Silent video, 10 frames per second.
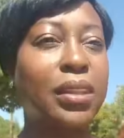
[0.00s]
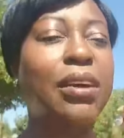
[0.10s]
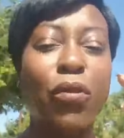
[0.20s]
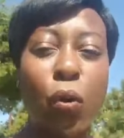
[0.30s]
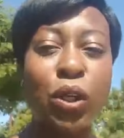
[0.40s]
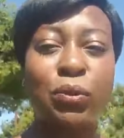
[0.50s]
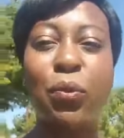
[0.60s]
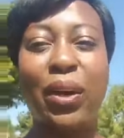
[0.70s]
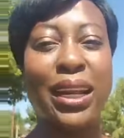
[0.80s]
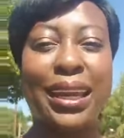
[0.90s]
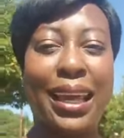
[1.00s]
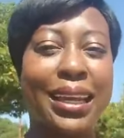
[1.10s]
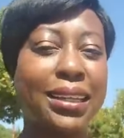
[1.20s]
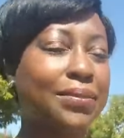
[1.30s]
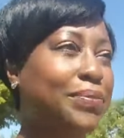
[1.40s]
and of course we want to get
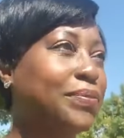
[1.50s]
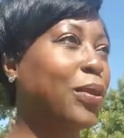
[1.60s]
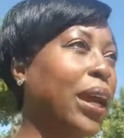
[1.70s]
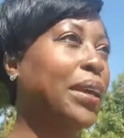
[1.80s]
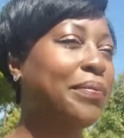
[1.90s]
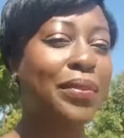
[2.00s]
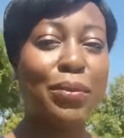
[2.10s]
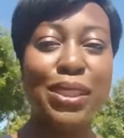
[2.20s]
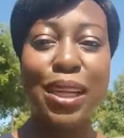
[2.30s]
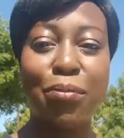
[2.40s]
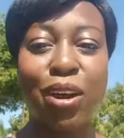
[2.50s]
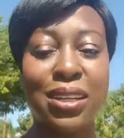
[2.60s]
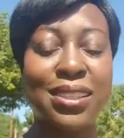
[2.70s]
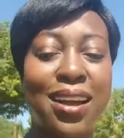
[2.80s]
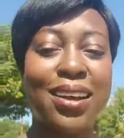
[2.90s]
it, right? What's up,
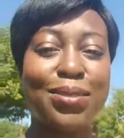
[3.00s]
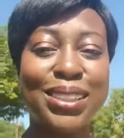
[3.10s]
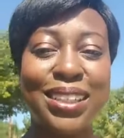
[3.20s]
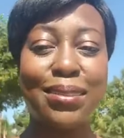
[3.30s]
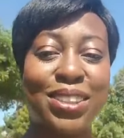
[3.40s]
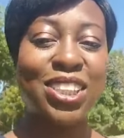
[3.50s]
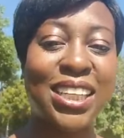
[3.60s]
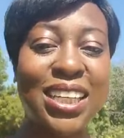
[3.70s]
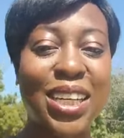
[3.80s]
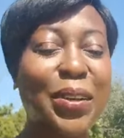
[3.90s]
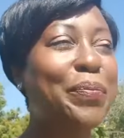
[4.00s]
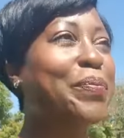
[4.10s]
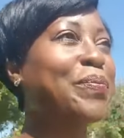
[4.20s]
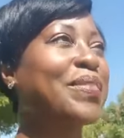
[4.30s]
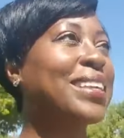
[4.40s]
Roxanne? What's up, Jakir?
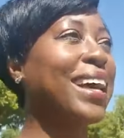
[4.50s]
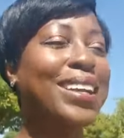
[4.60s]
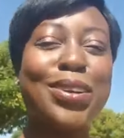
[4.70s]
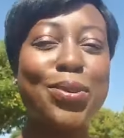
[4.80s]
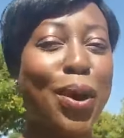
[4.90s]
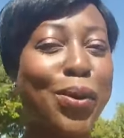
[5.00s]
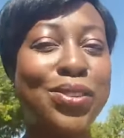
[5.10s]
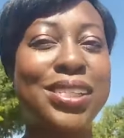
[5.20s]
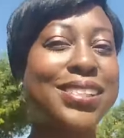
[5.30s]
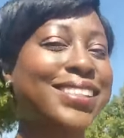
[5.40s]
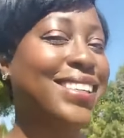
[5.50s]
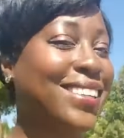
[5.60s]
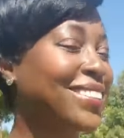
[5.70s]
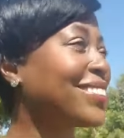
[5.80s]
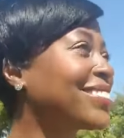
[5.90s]
I know you are OG Jakir.